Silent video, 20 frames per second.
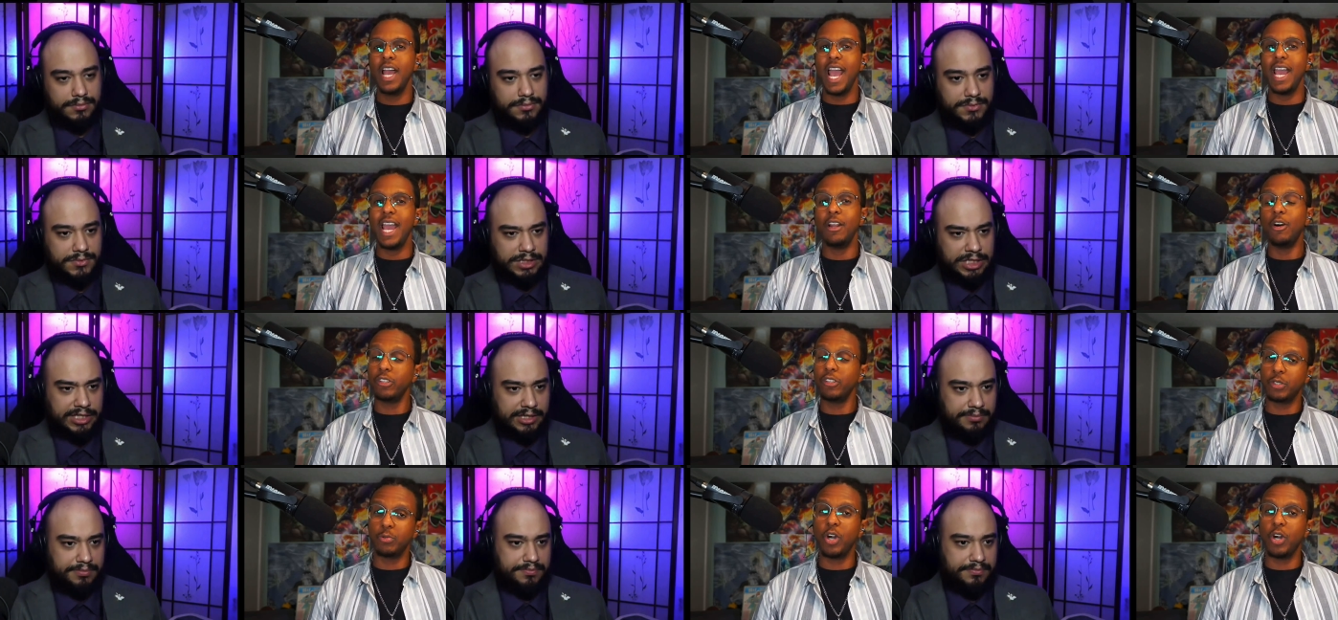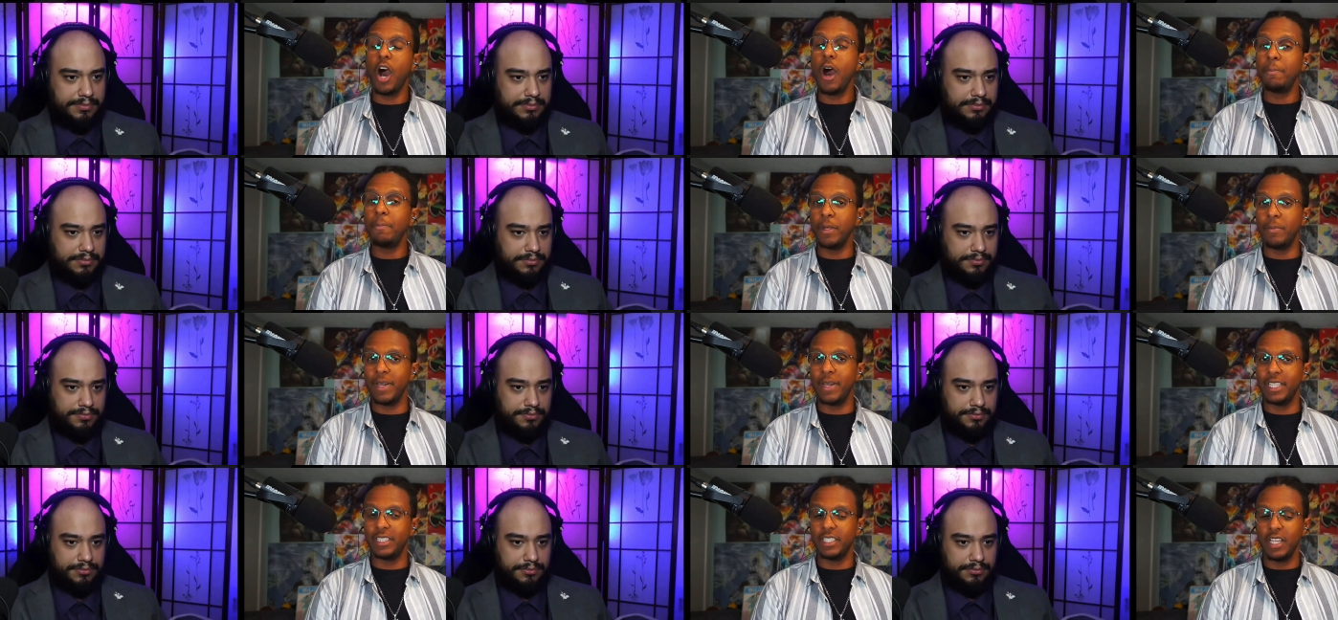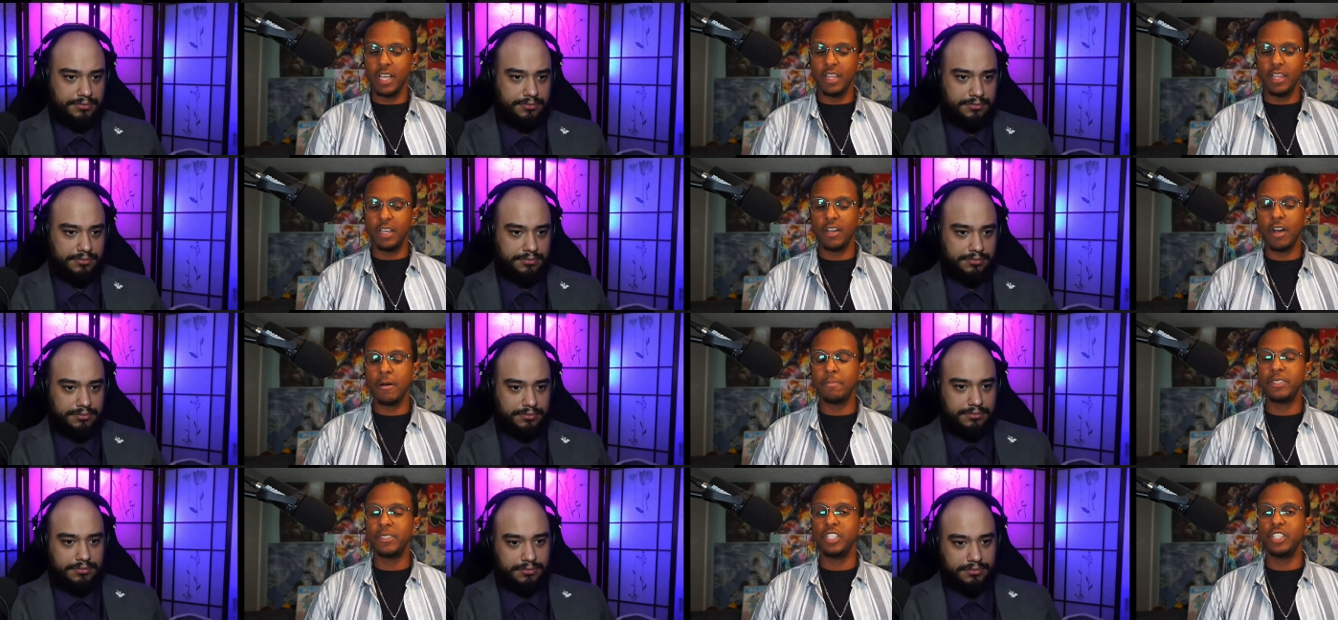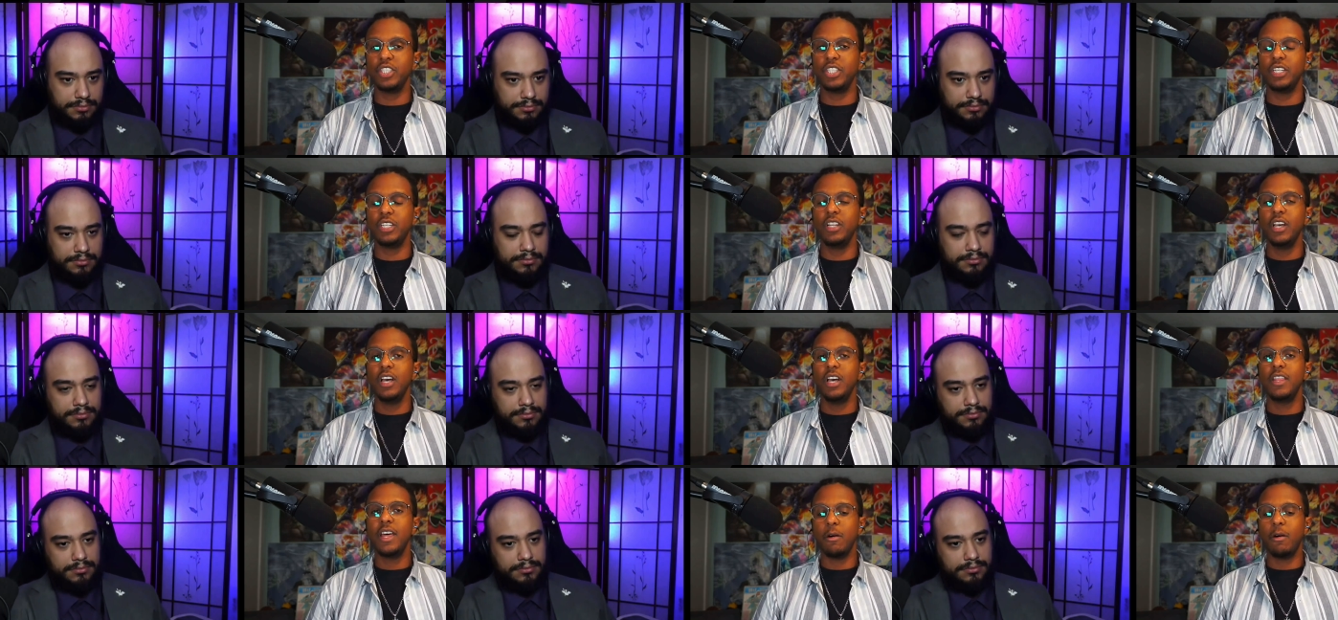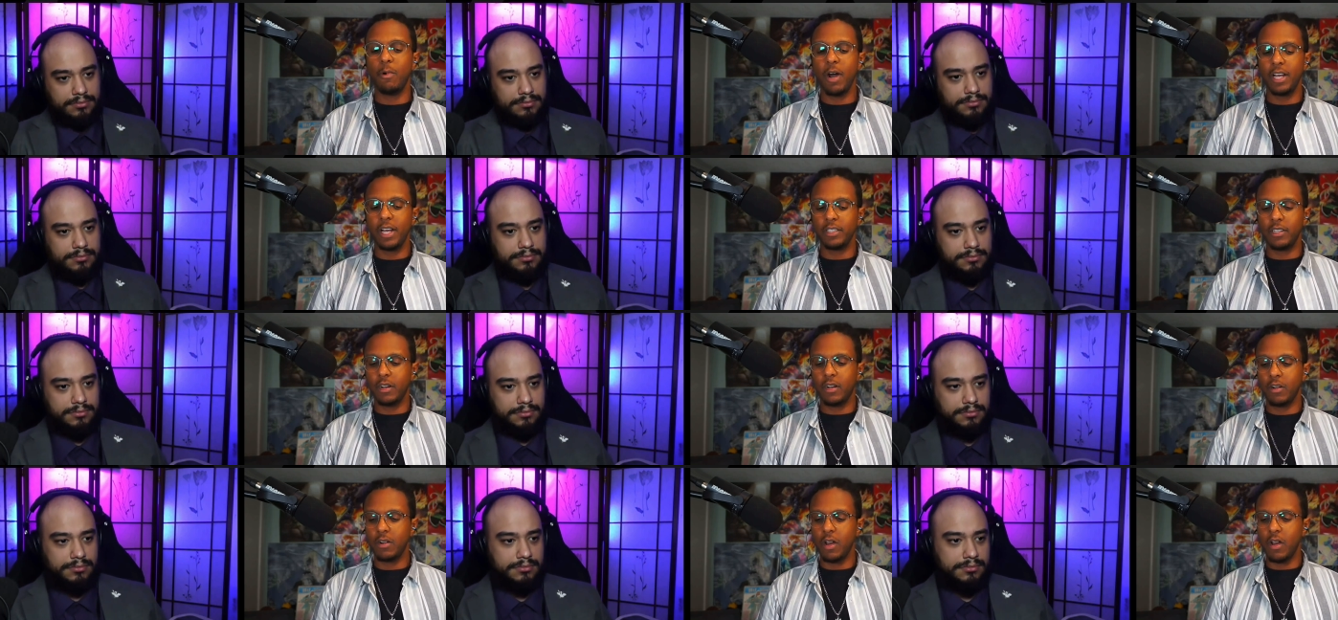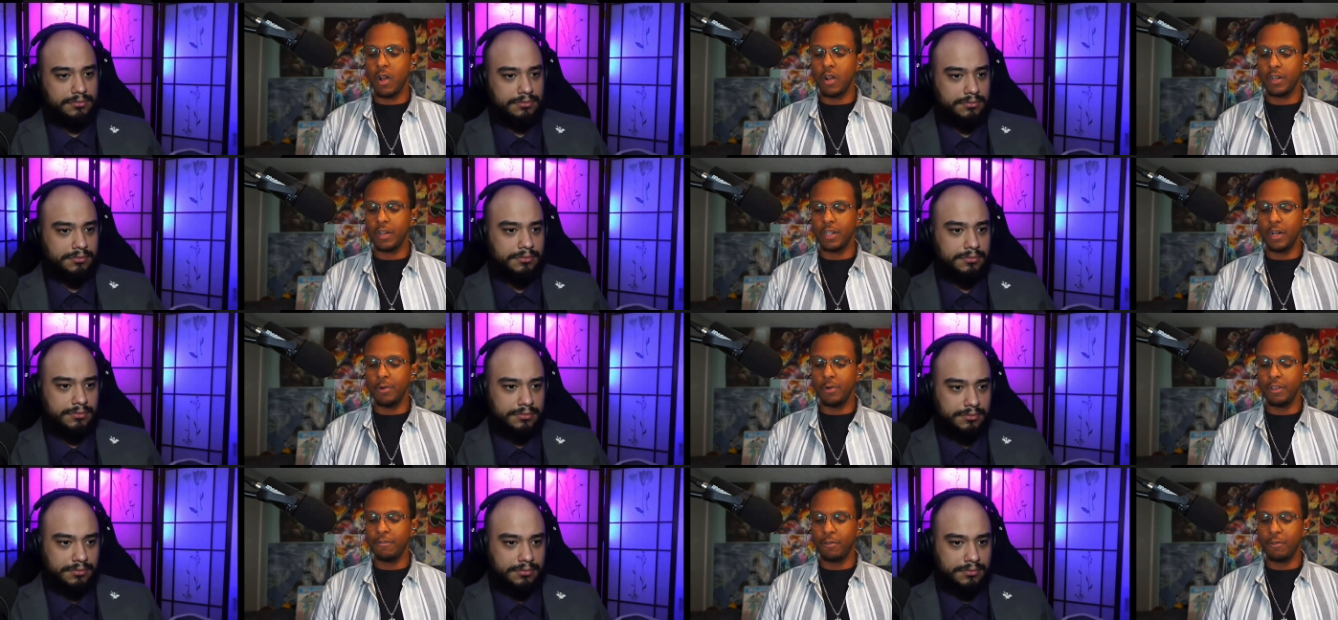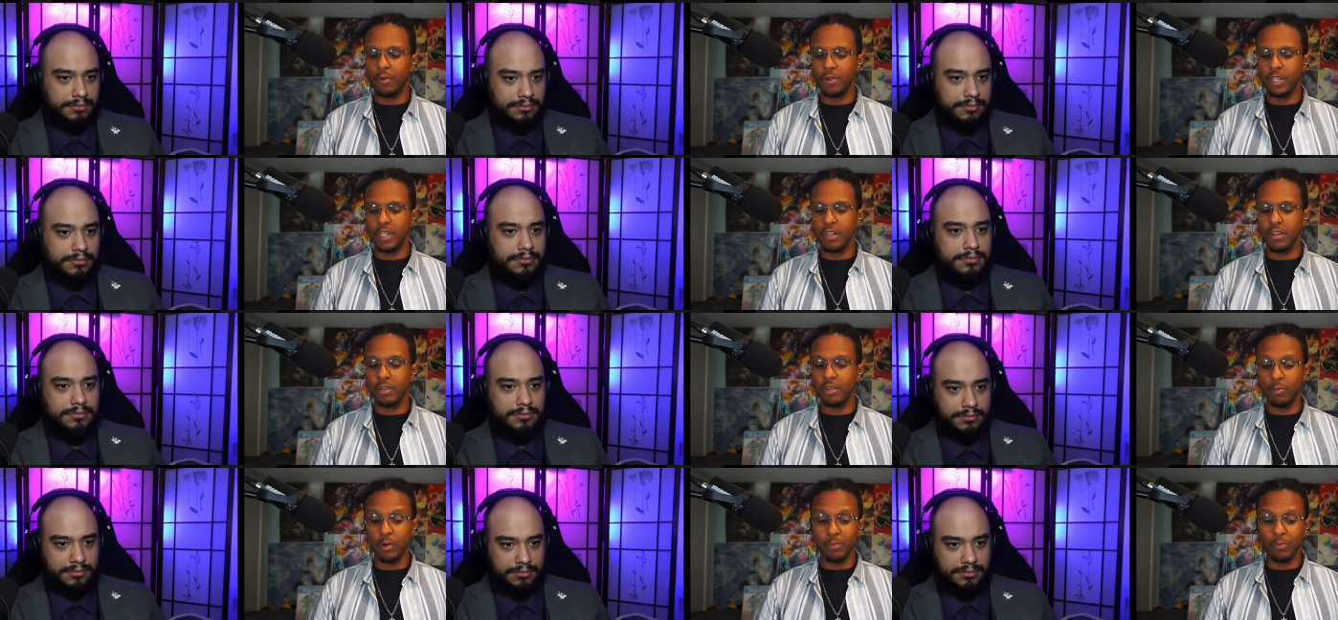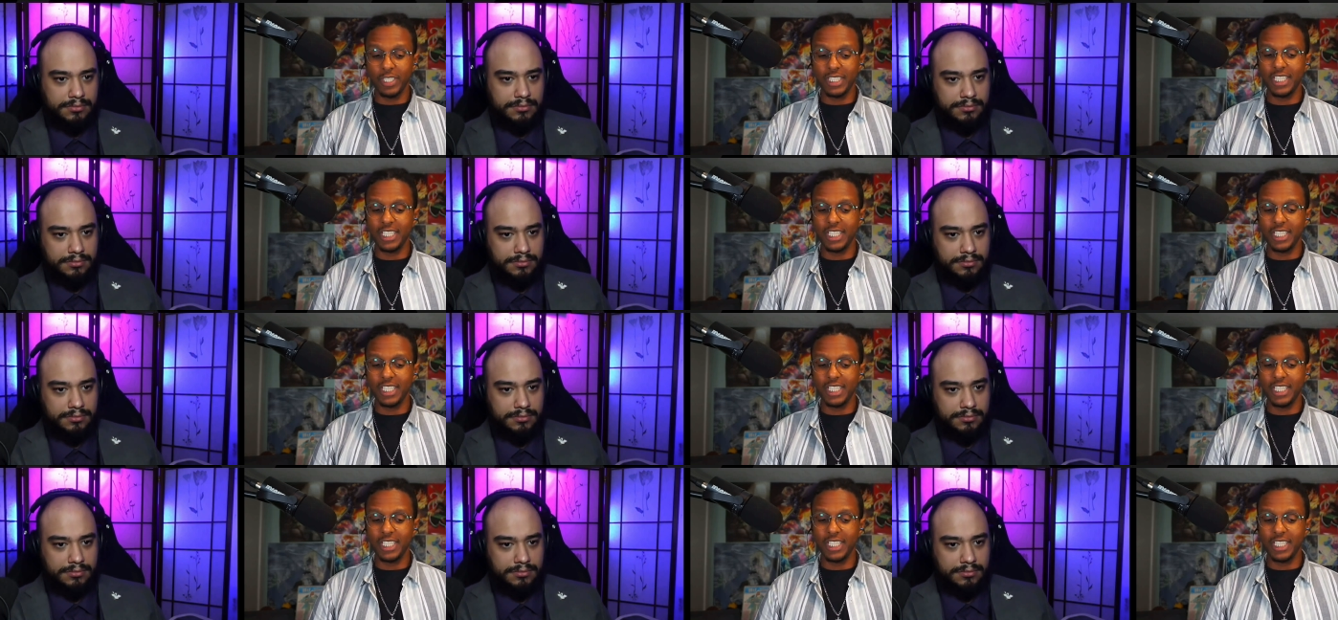Speaker 1: and also complement the composition that Wildcard are going for here. And when we